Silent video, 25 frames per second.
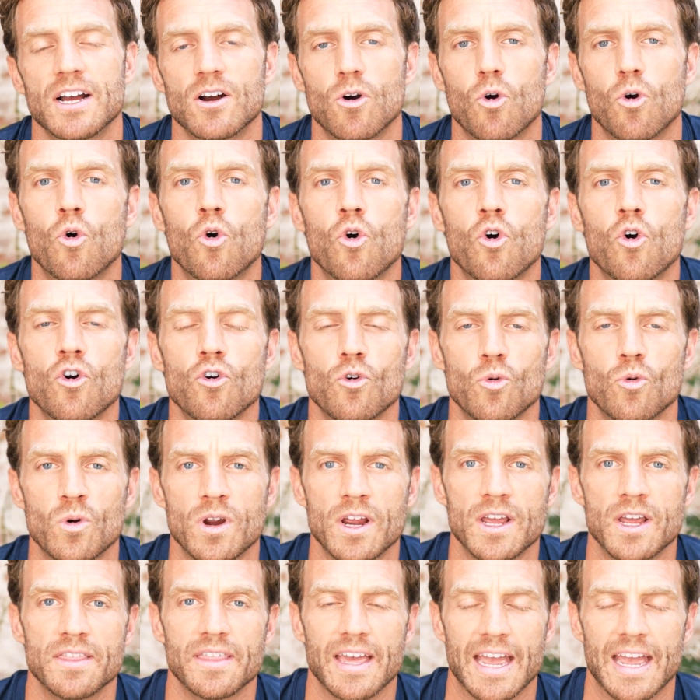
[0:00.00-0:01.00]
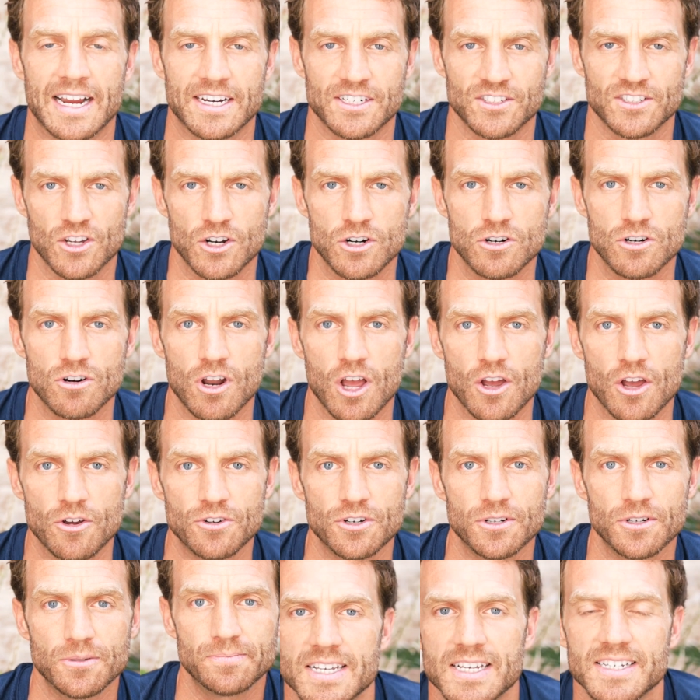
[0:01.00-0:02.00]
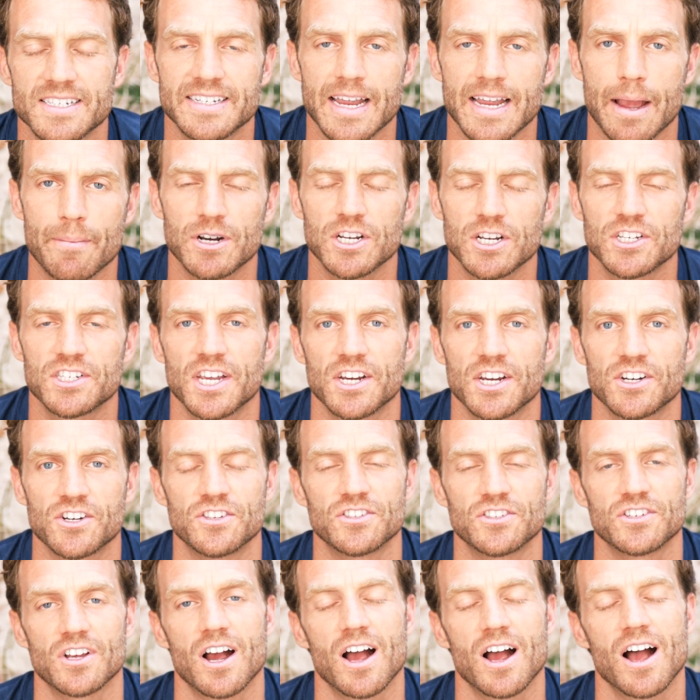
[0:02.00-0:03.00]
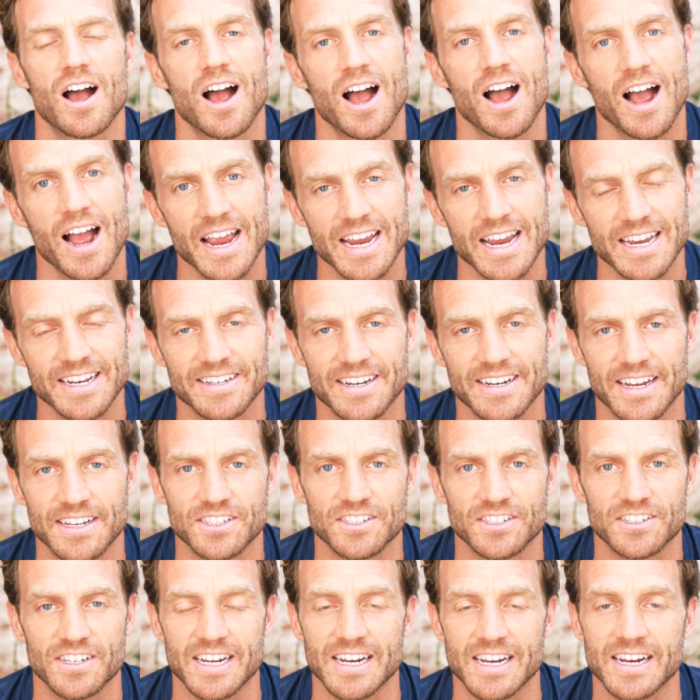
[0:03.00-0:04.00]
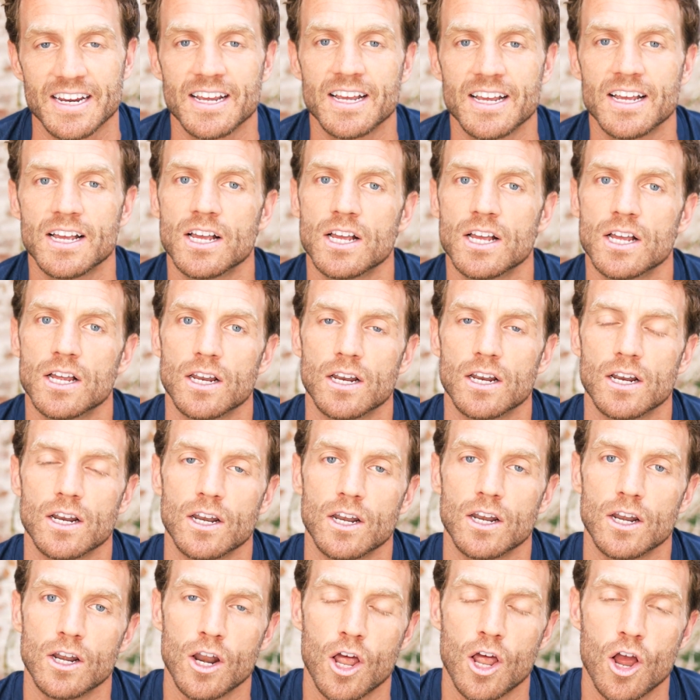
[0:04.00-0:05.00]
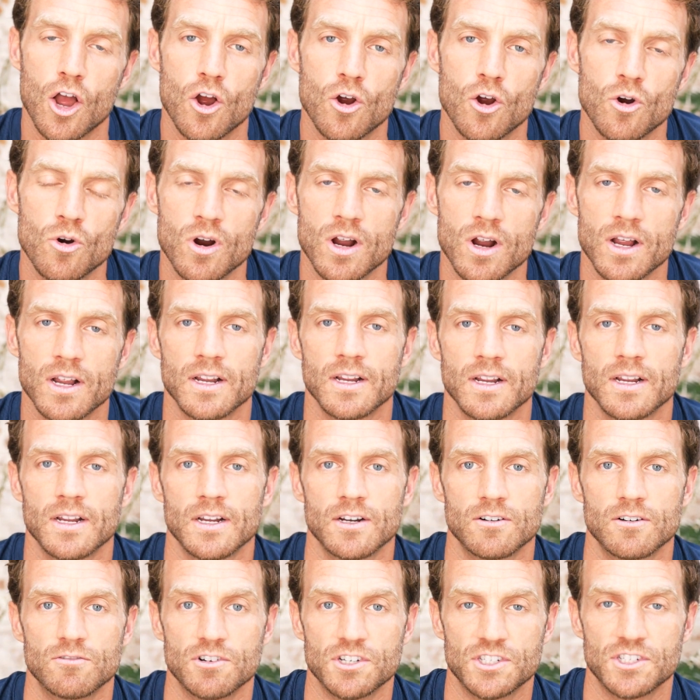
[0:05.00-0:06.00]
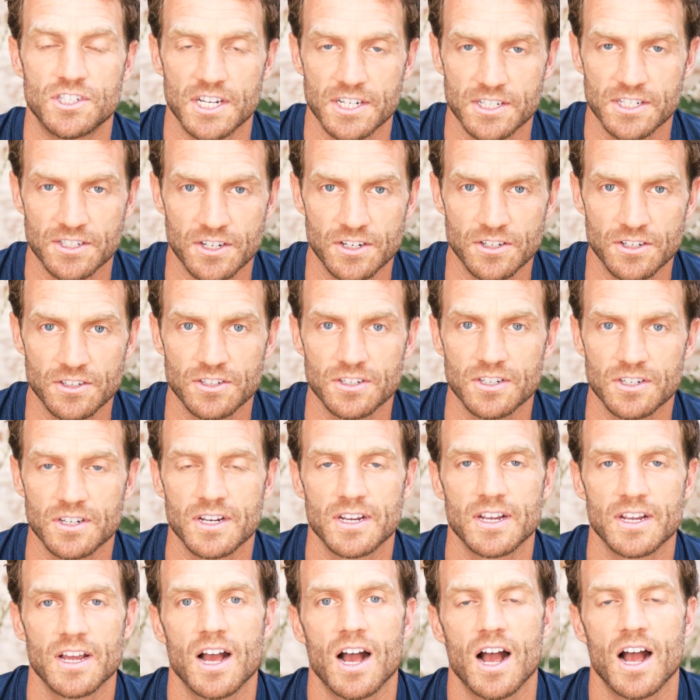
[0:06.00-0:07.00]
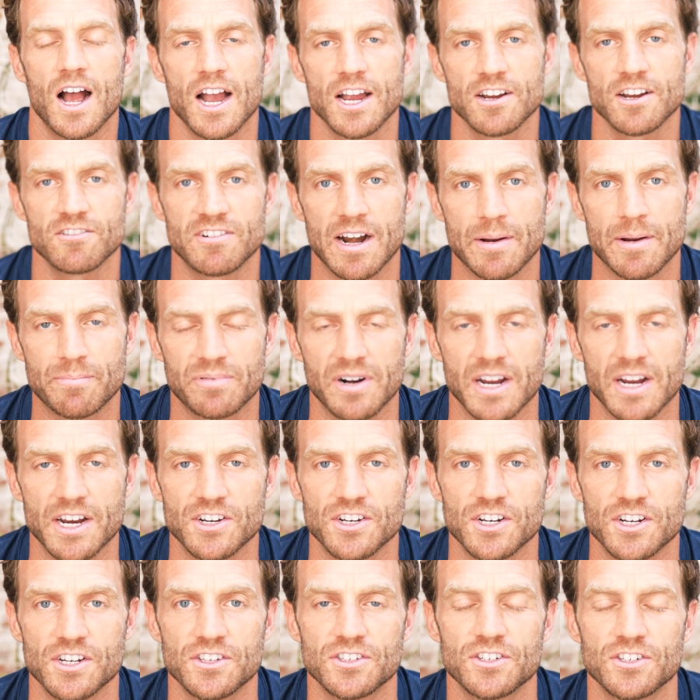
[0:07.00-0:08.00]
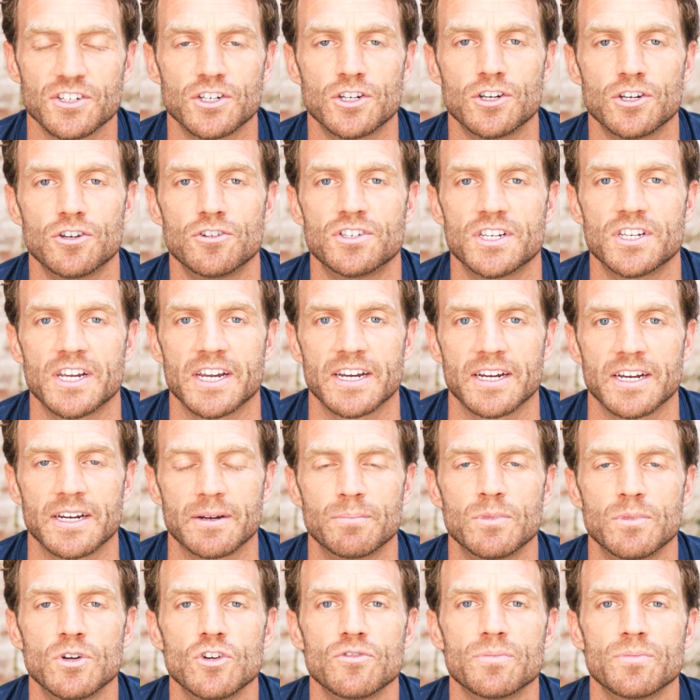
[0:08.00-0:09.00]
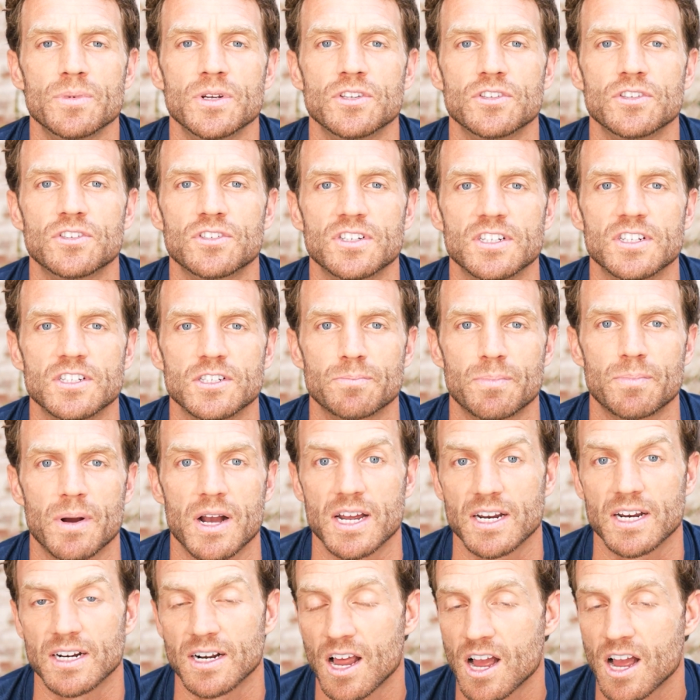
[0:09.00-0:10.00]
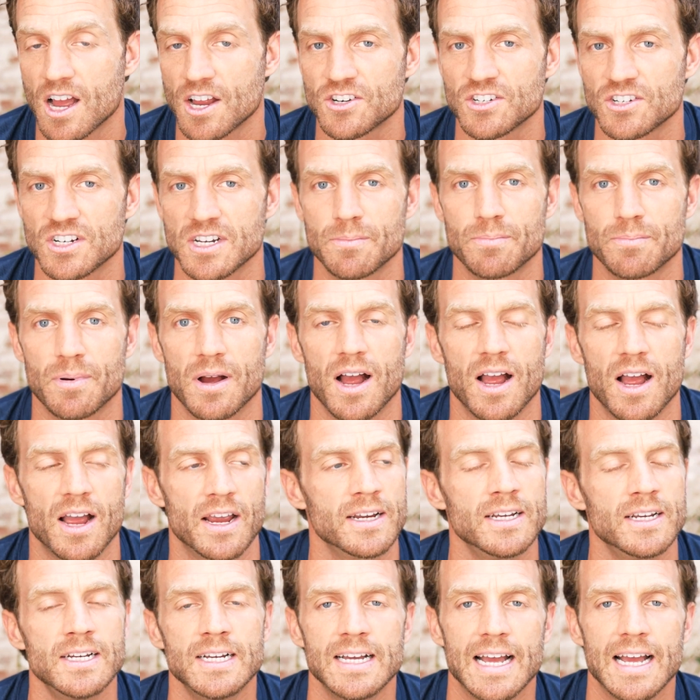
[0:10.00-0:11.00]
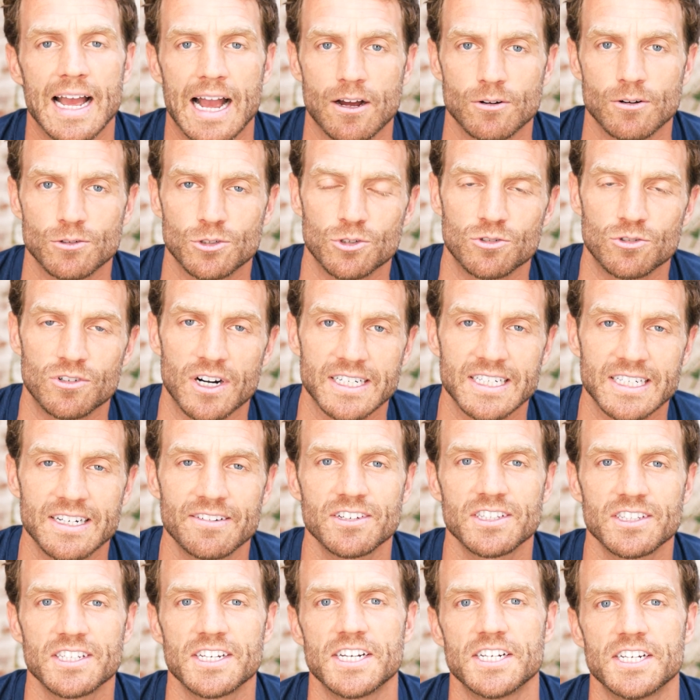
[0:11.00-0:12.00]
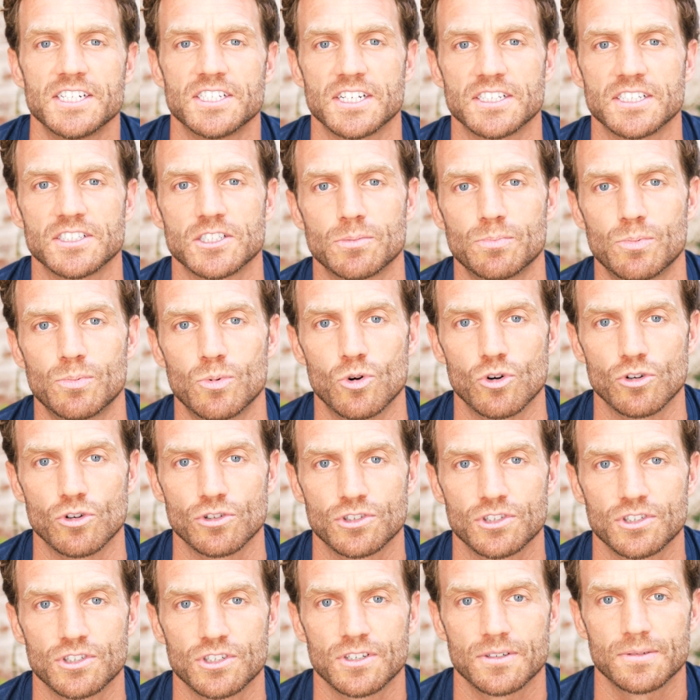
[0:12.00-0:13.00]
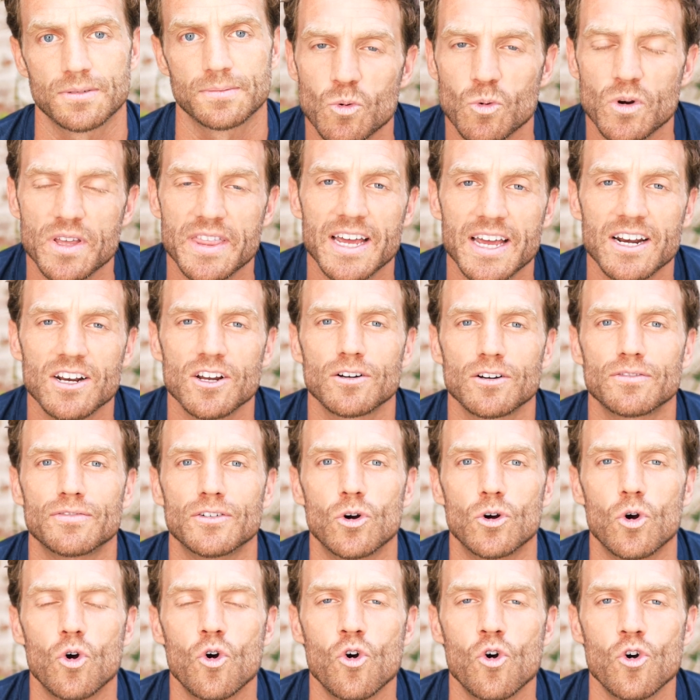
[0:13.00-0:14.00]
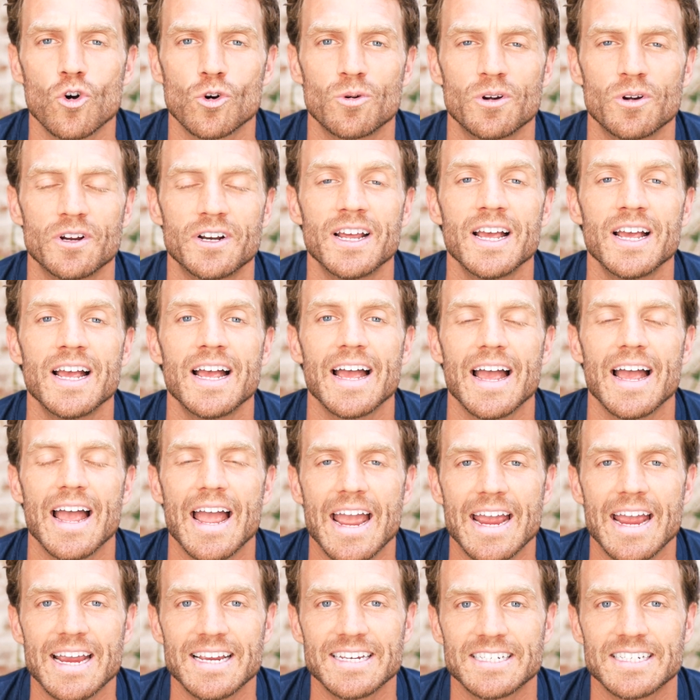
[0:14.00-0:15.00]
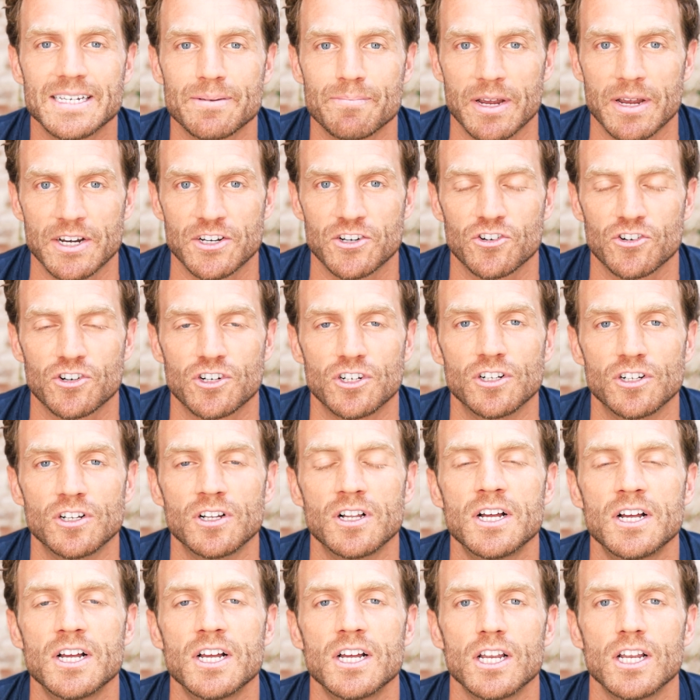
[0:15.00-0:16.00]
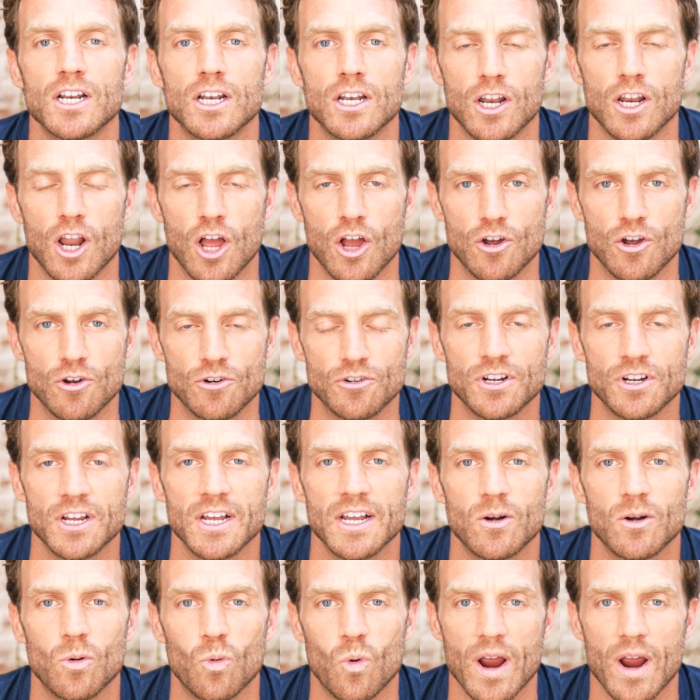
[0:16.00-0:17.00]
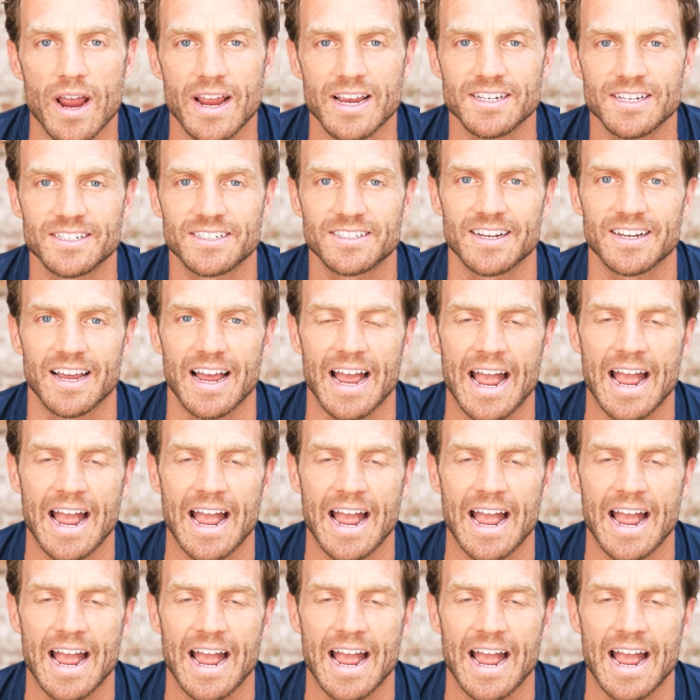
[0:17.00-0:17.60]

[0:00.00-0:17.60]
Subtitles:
or with external load. Stamina sessions are high intensity, low resistance, high rep ranges using movements inspired largely by outdoor activities and sports. We then look for awkward, asymmetrical load, ways to